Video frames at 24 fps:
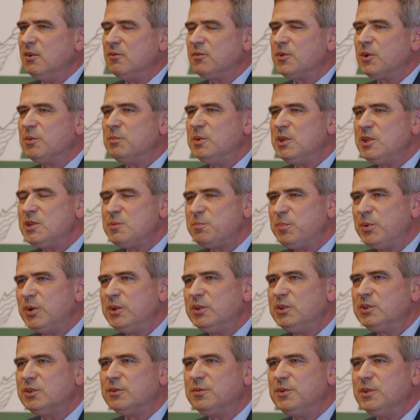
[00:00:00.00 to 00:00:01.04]
From this
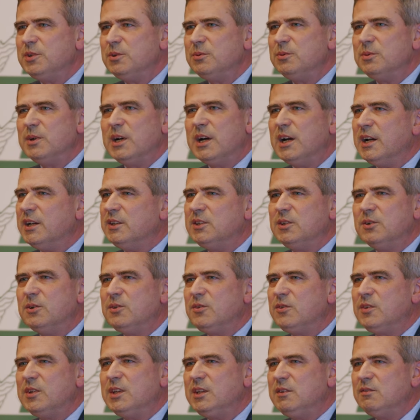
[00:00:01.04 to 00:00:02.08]
point of view, I
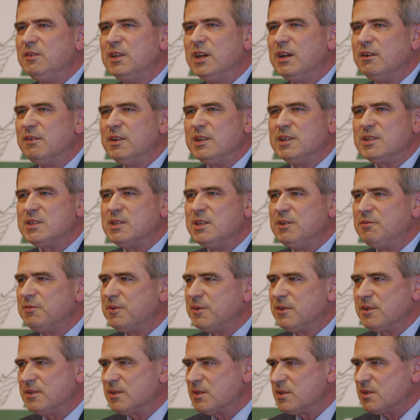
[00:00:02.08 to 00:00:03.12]
don't think there is
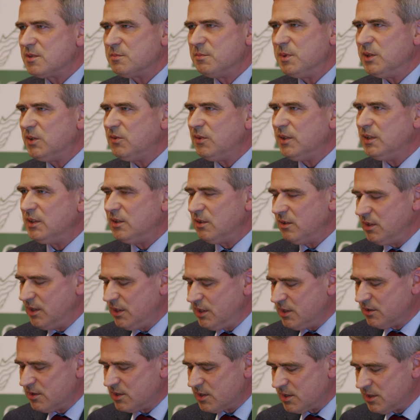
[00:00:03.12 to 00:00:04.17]
difference between the
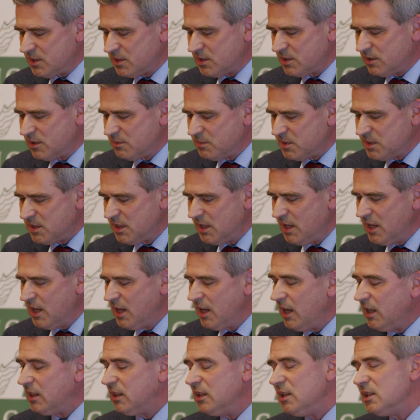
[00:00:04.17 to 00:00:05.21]
legal systems,
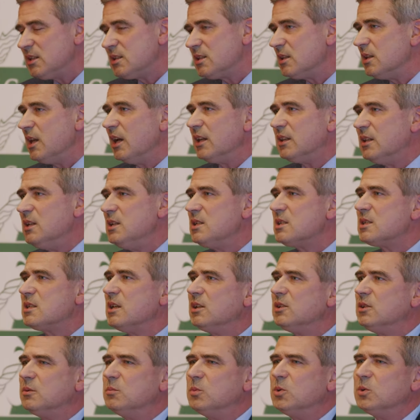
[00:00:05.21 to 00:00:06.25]
at least
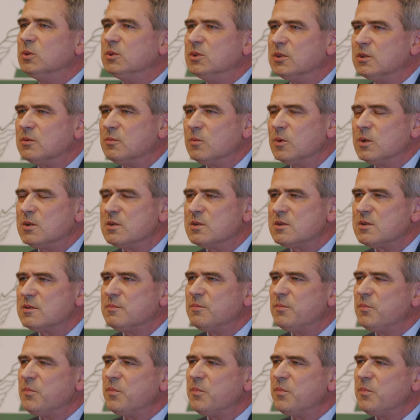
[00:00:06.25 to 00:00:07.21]
not the modern ones.